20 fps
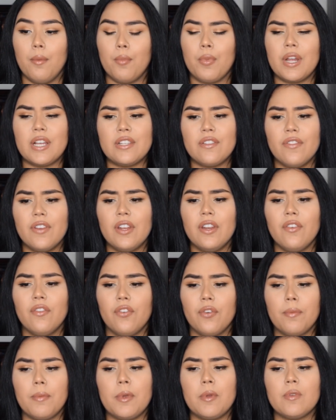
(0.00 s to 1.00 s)
Breastfeeding
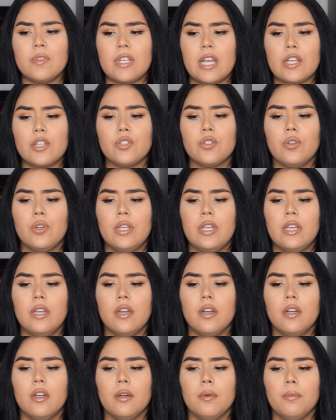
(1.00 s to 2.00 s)
for me was actually,
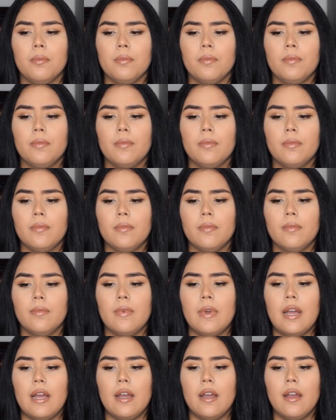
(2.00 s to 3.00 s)
I
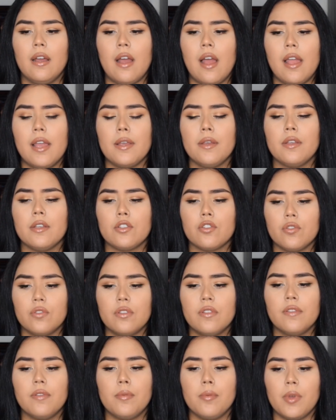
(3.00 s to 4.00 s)

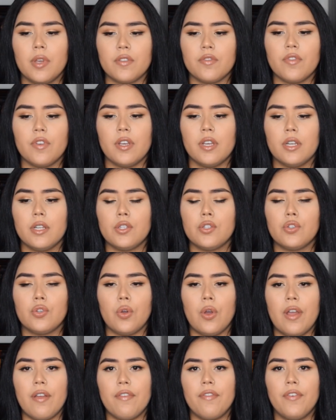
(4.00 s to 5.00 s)
exclusively breastfed,
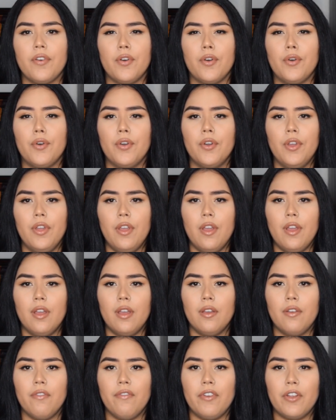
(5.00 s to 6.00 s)
so I felt
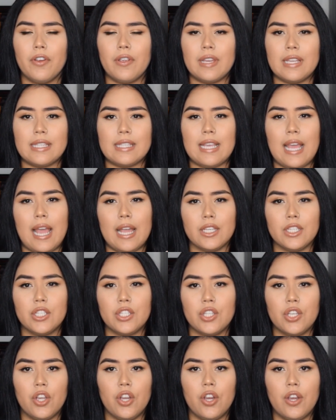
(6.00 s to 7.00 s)
very
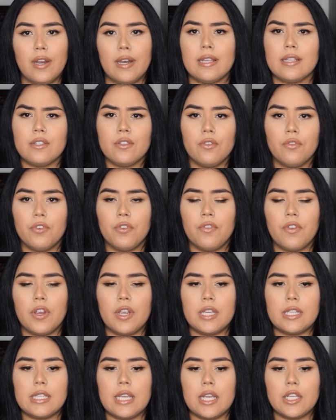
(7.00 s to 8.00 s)
attached to her, and I still feel
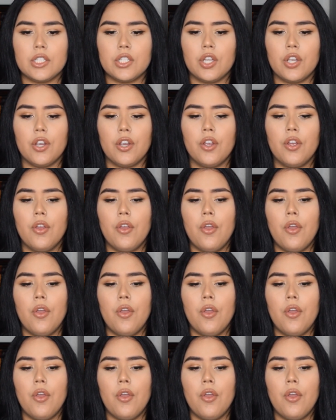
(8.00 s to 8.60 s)
very attached to her.